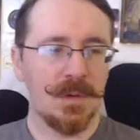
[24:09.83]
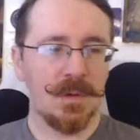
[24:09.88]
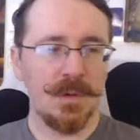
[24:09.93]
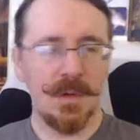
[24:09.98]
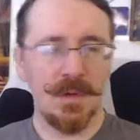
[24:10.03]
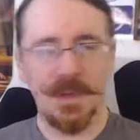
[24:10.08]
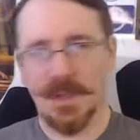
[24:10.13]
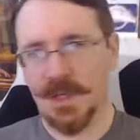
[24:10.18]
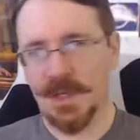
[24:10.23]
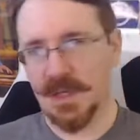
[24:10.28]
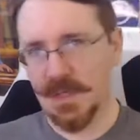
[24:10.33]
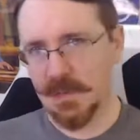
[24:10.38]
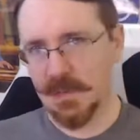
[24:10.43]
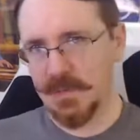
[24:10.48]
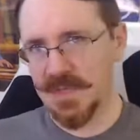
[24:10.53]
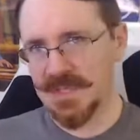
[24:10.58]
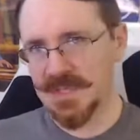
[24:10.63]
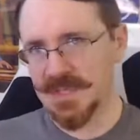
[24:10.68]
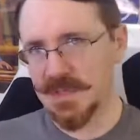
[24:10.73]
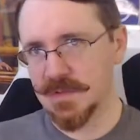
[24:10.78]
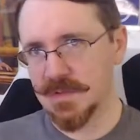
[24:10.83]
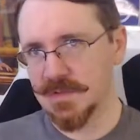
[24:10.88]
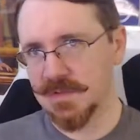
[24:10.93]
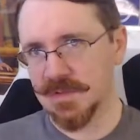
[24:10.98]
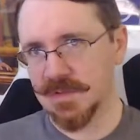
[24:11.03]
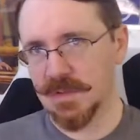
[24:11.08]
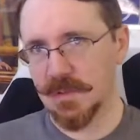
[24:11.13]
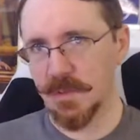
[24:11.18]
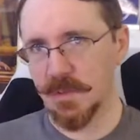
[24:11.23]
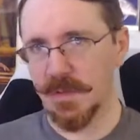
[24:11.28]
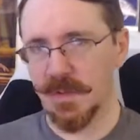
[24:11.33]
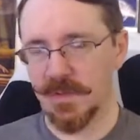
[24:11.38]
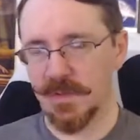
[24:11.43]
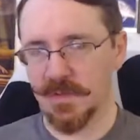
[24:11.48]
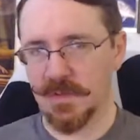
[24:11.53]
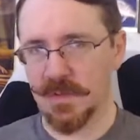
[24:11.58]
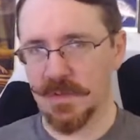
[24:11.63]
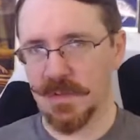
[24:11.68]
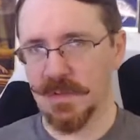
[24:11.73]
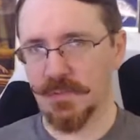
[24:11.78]
You can kind of miss those a little bit.
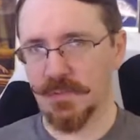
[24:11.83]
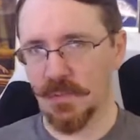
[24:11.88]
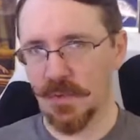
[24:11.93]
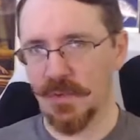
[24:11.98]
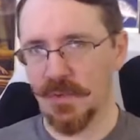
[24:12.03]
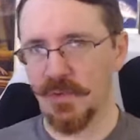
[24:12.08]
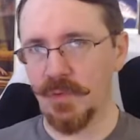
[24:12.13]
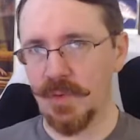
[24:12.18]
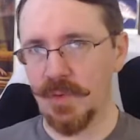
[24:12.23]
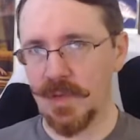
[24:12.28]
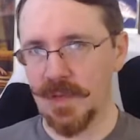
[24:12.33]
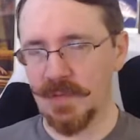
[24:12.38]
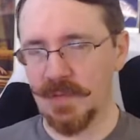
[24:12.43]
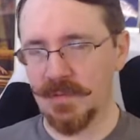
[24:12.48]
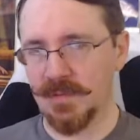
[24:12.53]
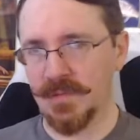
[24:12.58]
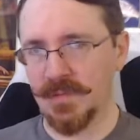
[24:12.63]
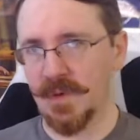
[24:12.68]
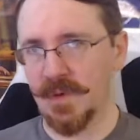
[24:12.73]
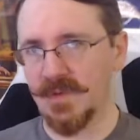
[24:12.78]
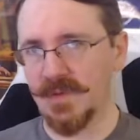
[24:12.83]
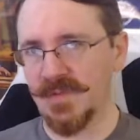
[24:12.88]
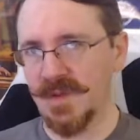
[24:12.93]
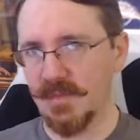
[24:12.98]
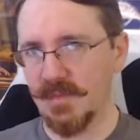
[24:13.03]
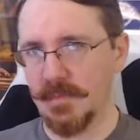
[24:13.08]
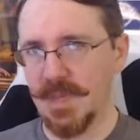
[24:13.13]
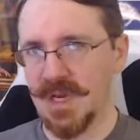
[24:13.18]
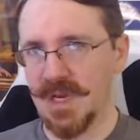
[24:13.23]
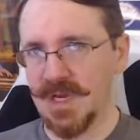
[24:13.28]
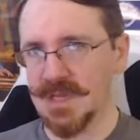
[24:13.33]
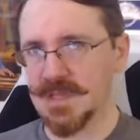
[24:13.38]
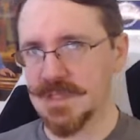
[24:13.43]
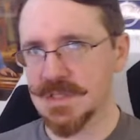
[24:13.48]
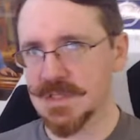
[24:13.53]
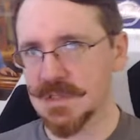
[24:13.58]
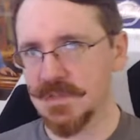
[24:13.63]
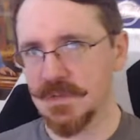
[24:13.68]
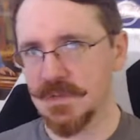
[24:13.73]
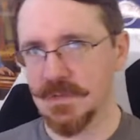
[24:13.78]
So you can have one drink every 45
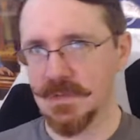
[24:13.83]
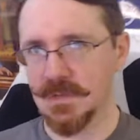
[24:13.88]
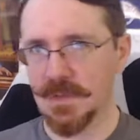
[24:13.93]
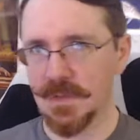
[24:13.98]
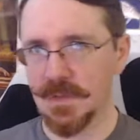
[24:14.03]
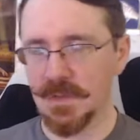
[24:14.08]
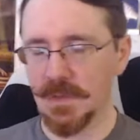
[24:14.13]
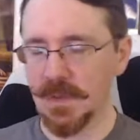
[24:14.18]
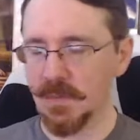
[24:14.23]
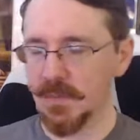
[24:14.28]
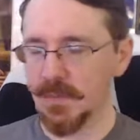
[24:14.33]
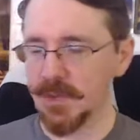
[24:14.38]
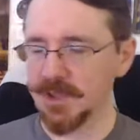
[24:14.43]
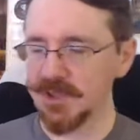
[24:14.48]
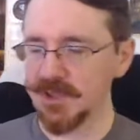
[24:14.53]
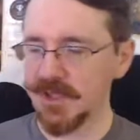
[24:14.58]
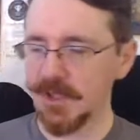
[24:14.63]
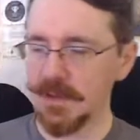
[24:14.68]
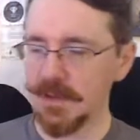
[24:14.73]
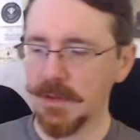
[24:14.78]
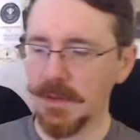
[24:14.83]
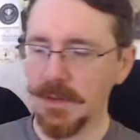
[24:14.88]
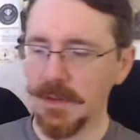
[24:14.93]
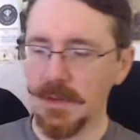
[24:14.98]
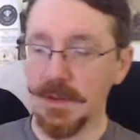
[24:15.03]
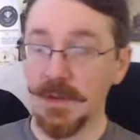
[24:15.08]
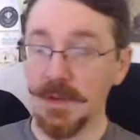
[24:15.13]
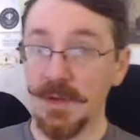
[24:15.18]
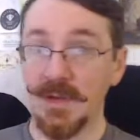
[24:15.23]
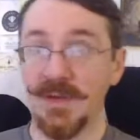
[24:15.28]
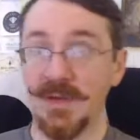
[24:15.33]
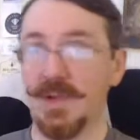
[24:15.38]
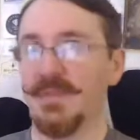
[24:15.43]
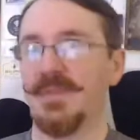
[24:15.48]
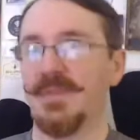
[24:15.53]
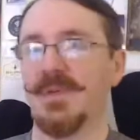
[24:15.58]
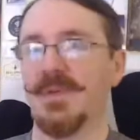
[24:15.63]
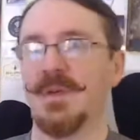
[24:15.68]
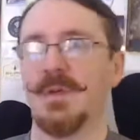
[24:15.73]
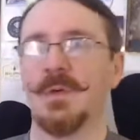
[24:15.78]
minutes if you really want to push it.
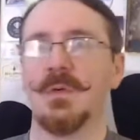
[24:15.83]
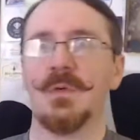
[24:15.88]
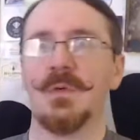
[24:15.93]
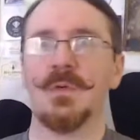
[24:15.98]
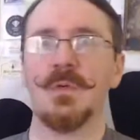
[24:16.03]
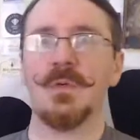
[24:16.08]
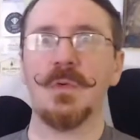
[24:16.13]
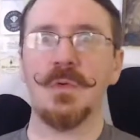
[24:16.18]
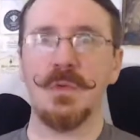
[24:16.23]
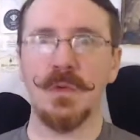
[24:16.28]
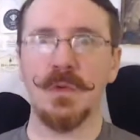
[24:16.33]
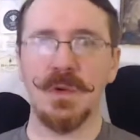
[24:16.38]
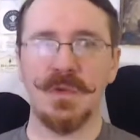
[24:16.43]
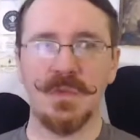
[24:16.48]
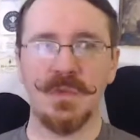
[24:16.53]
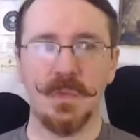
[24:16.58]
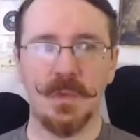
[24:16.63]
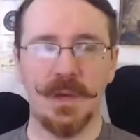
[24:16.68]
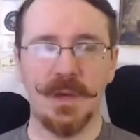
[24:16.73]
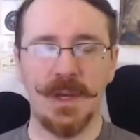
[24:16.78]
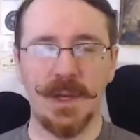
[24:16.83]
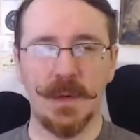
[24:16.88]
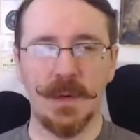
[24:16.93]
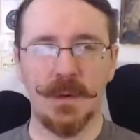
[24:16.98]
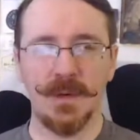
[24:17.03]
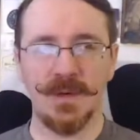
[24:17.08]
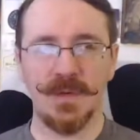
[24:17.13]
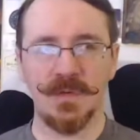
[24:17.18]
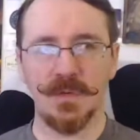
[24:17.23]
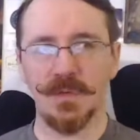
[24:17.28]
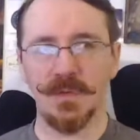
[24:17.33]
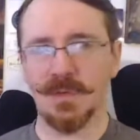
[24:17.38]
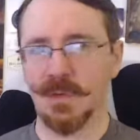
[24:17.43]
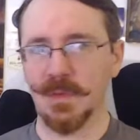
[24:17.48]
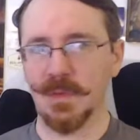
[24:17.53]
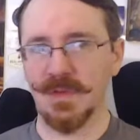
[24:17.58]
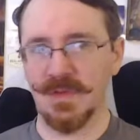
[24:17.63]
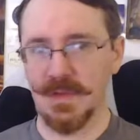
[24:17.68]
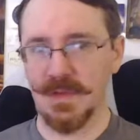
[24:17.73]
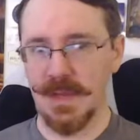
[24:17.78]
Definitely don't do two drinks in 1 hour. That's
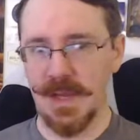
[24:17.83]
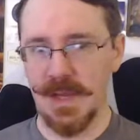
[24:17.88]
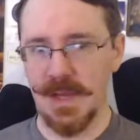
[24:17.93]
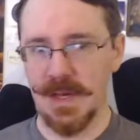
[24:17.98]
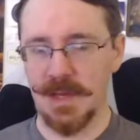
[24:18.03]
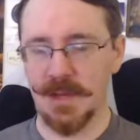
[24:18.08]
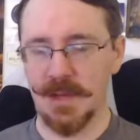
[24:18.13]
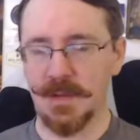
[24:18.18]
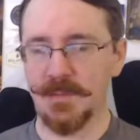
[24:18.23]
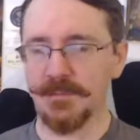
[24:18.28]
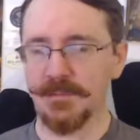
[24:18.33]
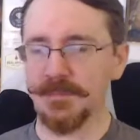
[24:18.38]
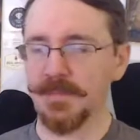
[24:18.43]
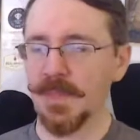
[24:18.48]
usually a mistake.